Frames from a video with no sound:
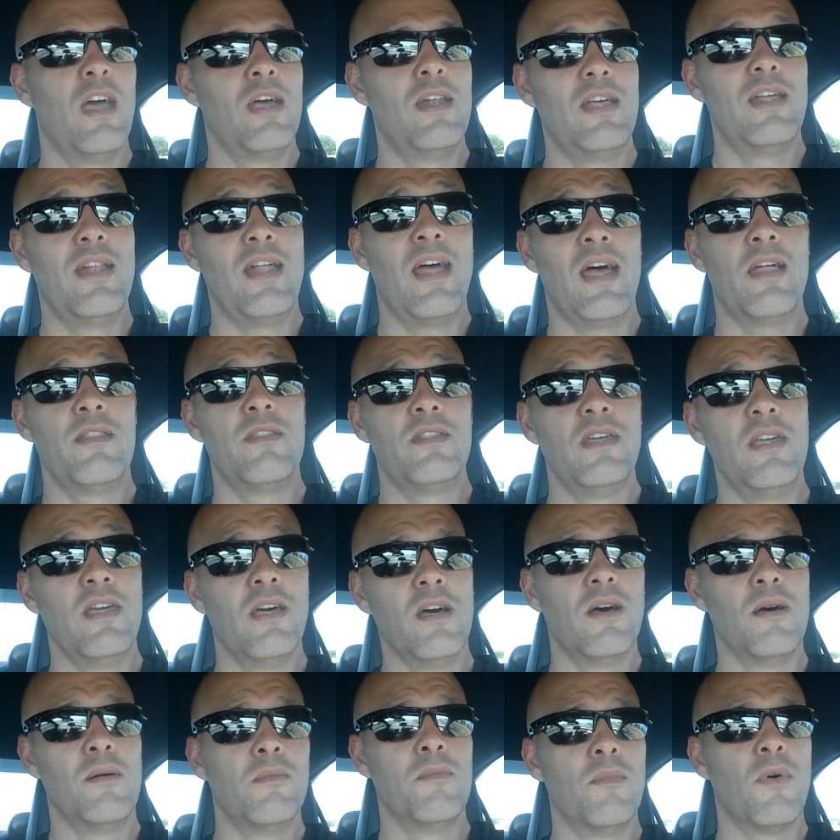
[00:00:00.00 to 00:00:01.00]
And it had
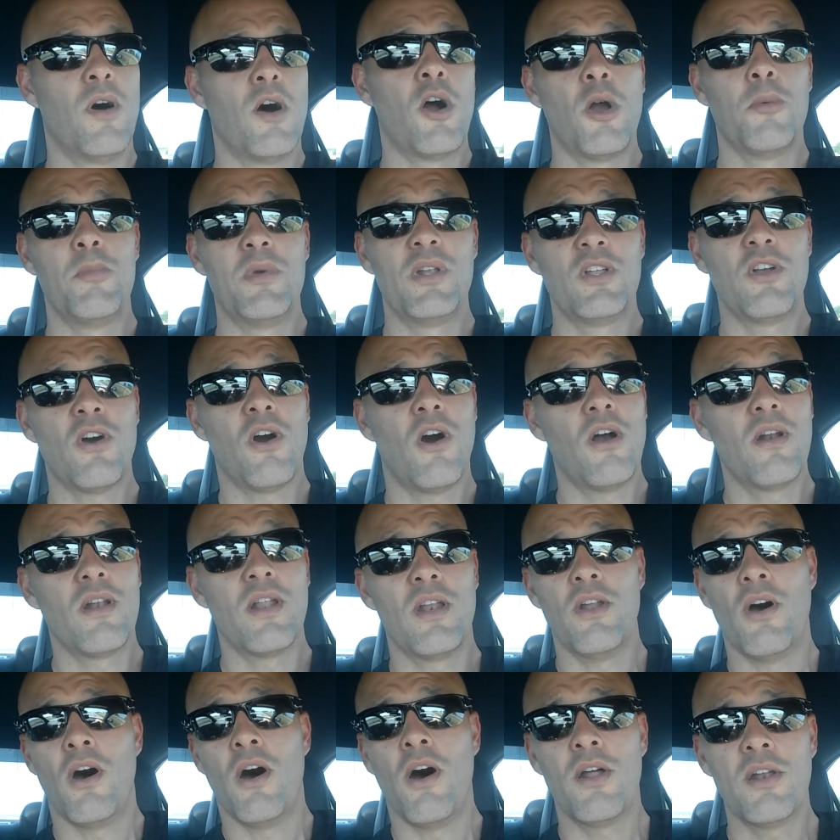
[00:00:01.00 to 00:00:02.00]
the Harman
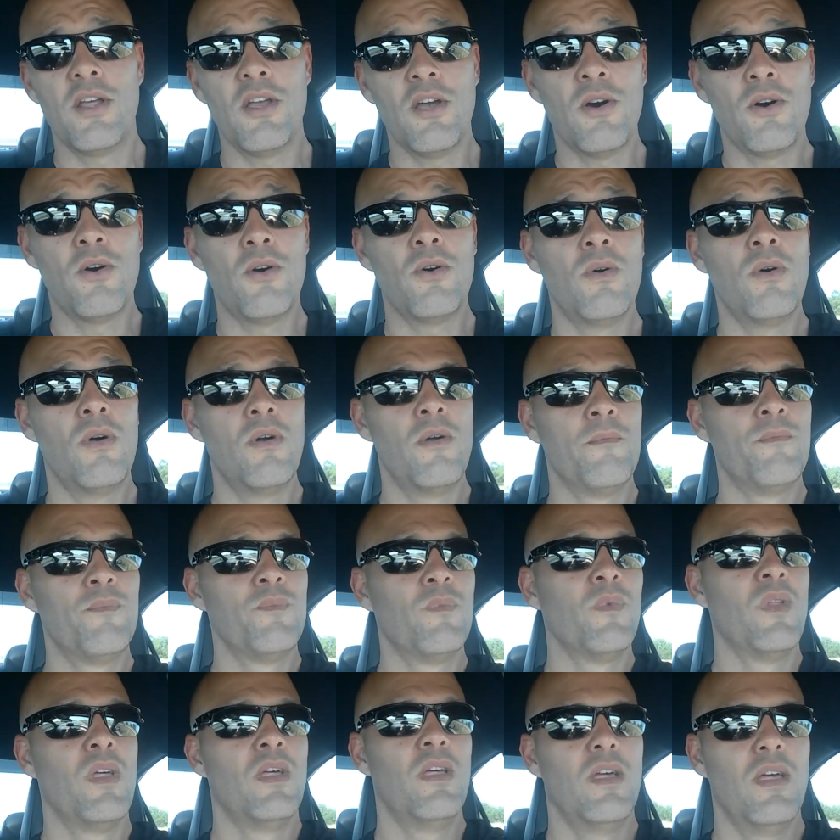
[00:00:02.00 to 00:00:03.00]
Kardon audio.
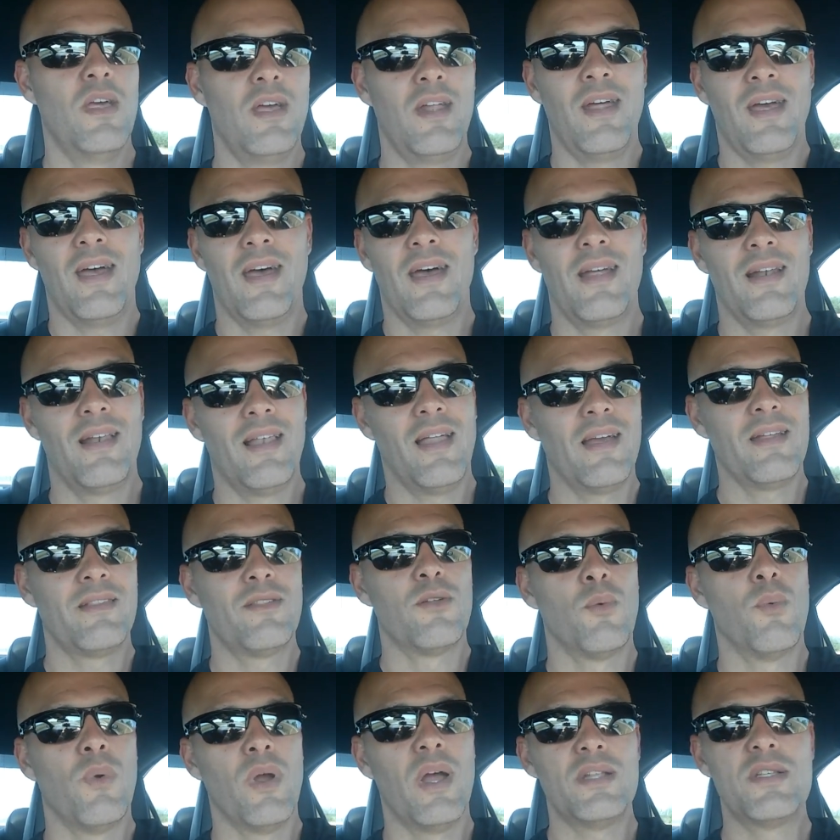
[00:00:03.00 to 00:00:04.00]
It had
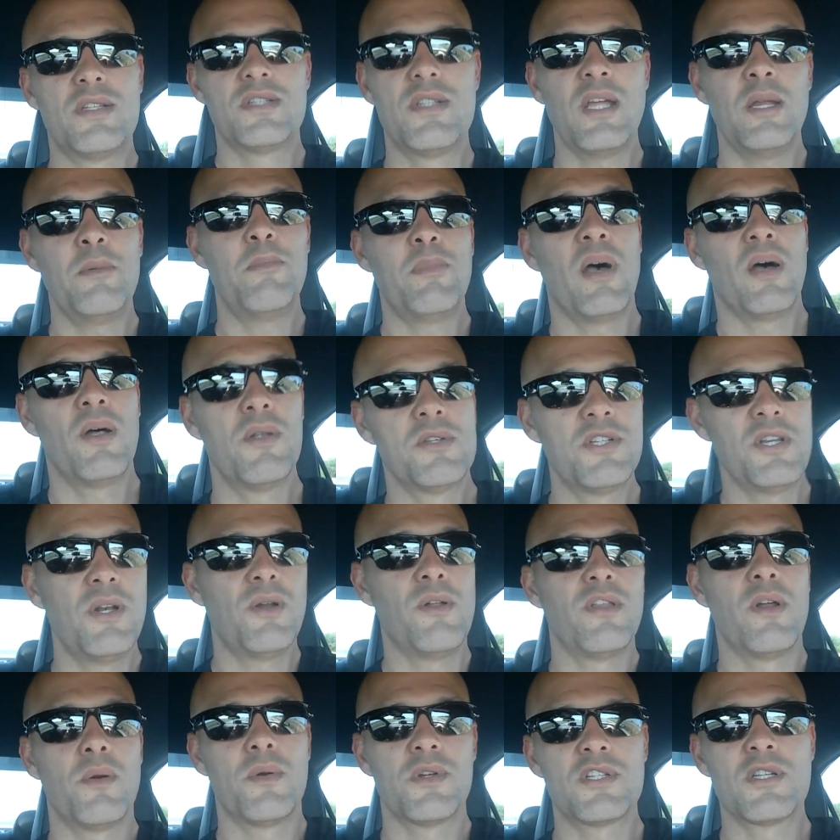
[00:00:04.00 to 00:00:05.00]
like the red seat belts. You
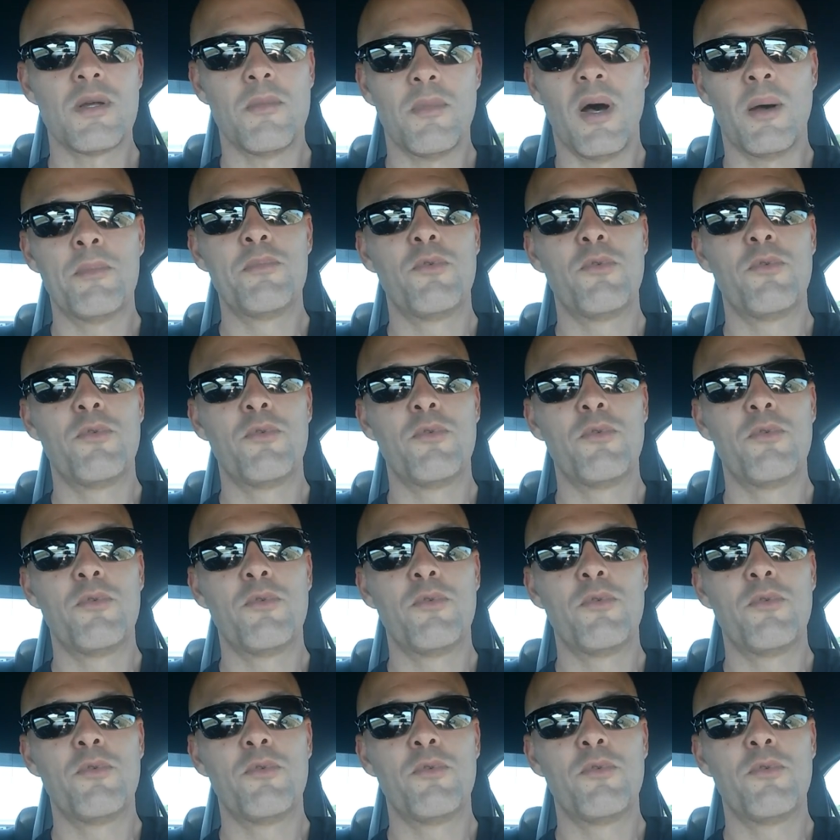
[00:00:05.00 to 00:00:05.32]
know, there was some